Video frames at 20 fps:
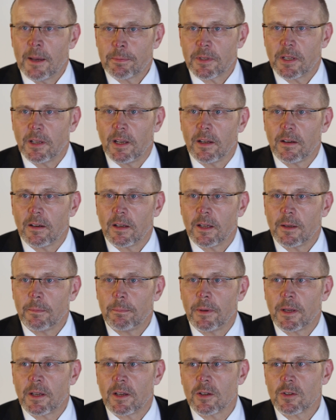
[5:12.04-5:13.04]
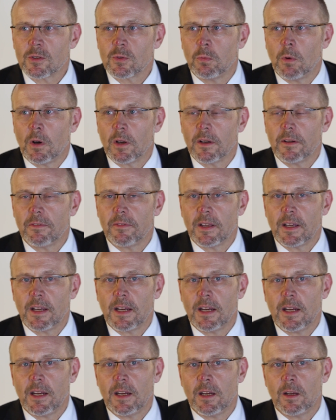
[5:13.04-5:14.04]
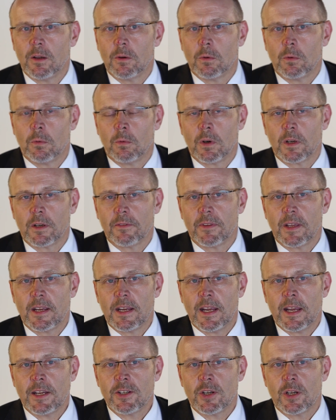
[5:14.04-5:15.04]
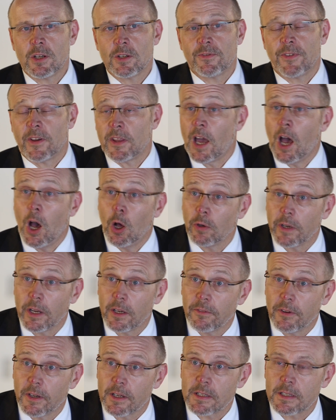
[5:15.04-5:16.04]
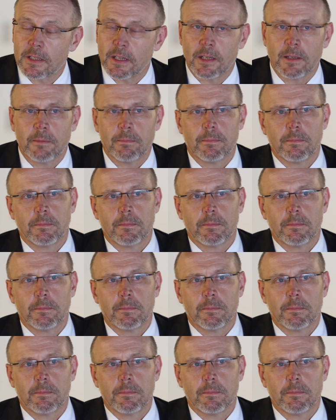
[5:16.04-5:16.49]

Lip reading: Absolutely, because one of the issues for the whole university,